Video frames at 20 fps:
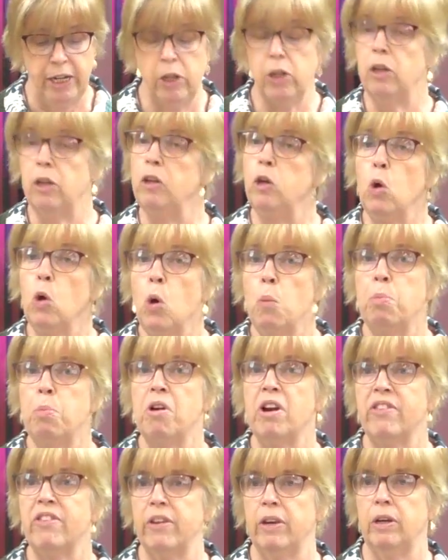"Your
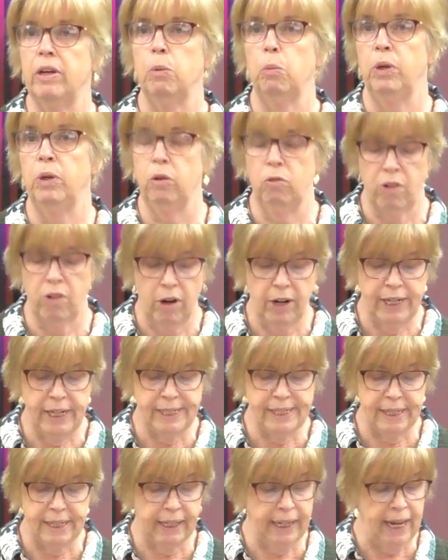brother will
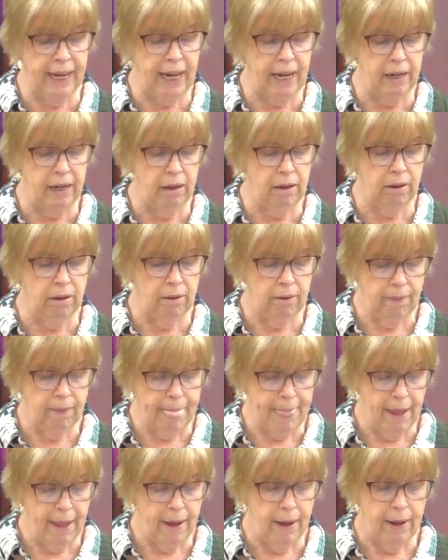rise again."
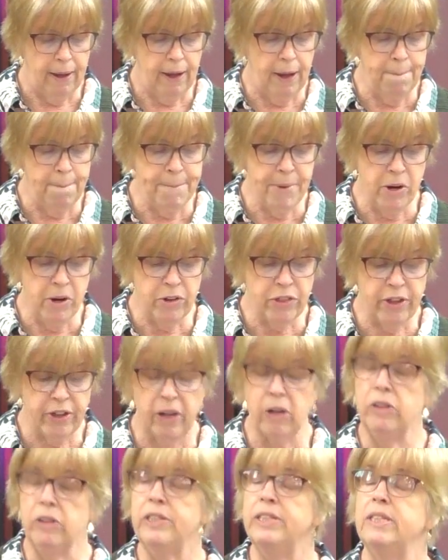And Martha
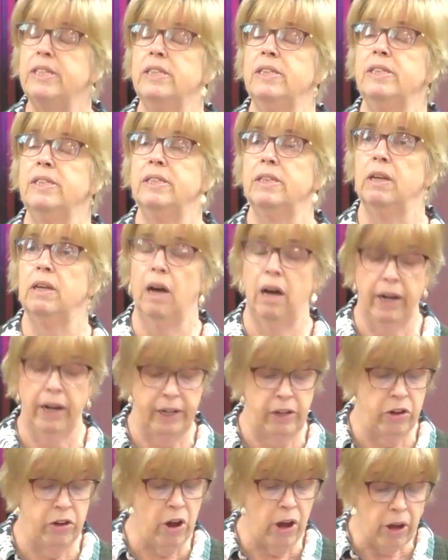answers, "I
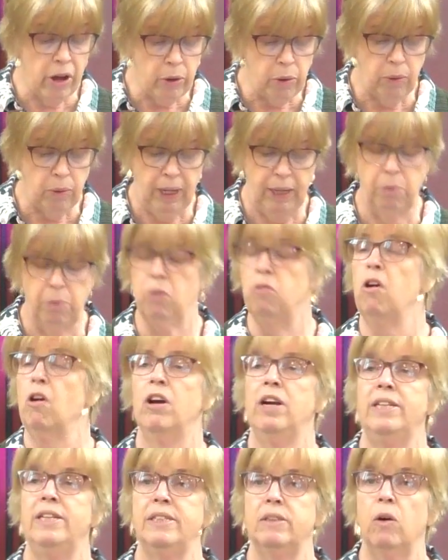know he will
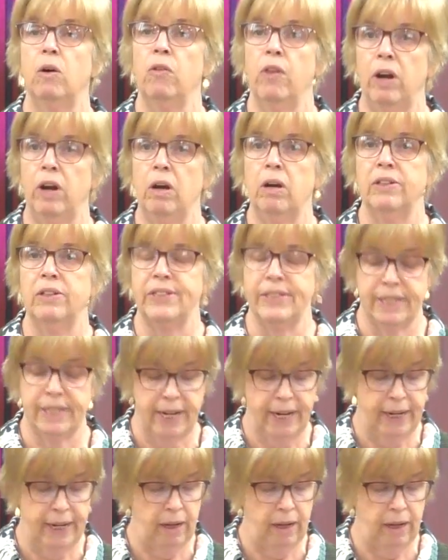rise on the last day."